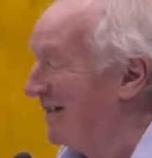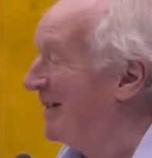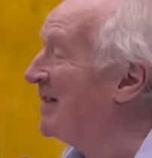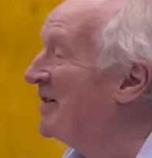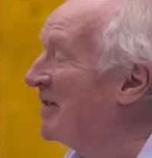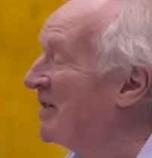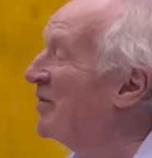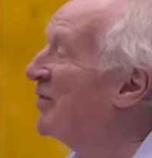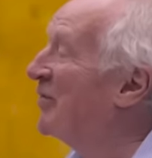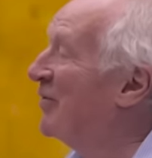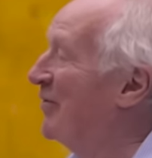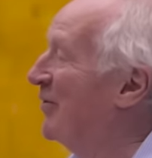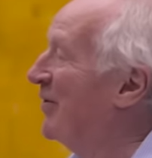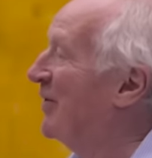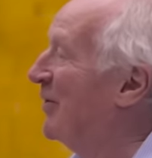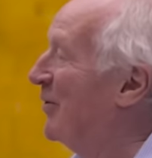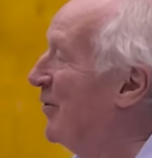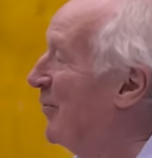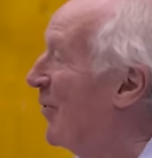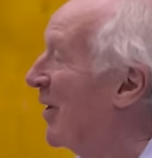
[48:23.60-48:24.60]
This is
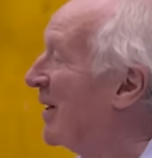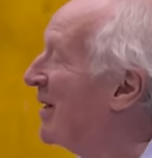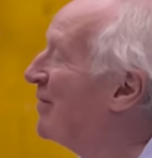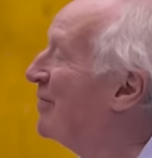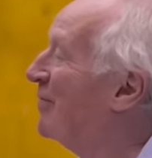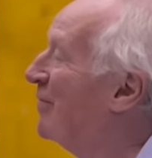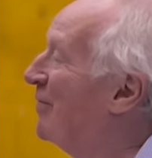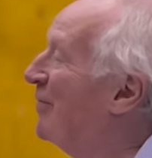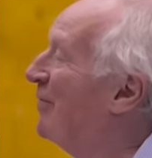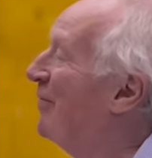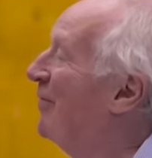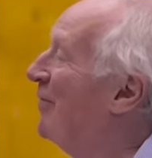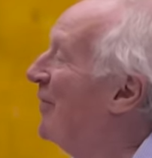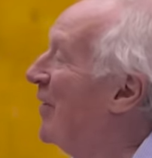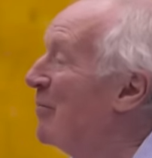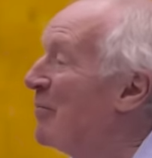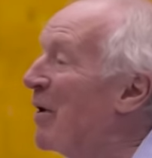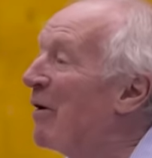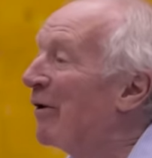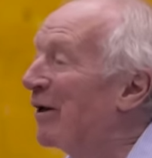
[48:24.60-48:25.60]
one of
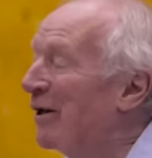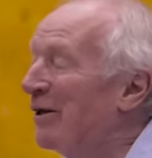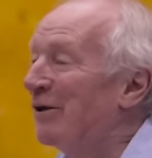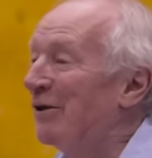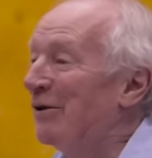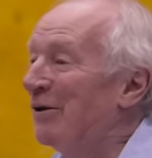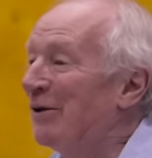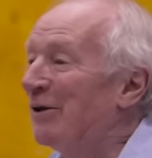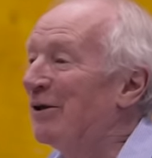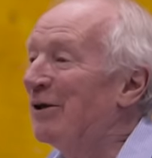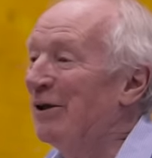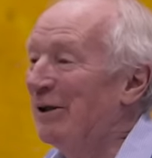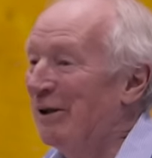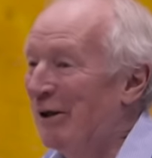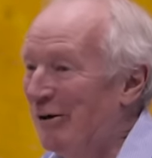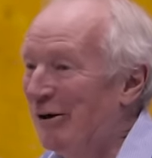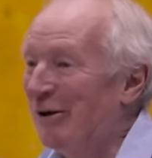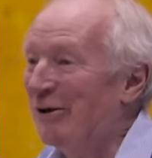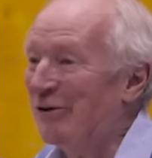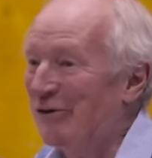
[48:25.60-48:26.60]
the American
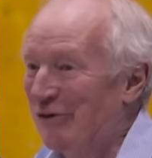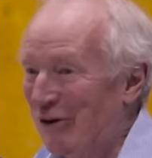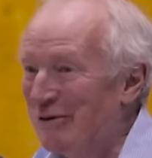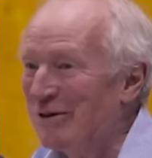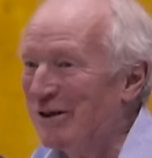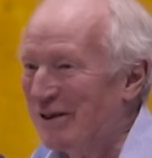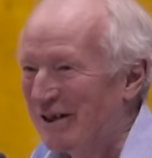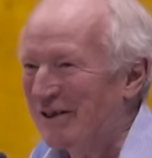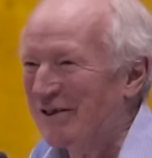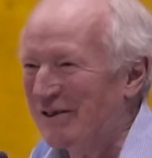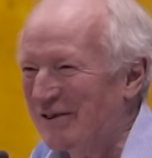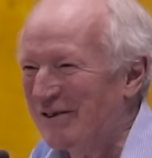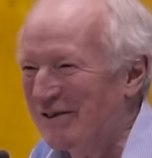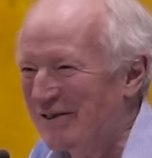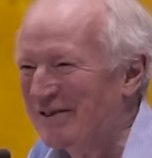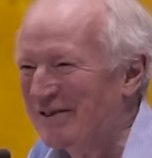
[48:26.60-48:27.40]
colonial soldiers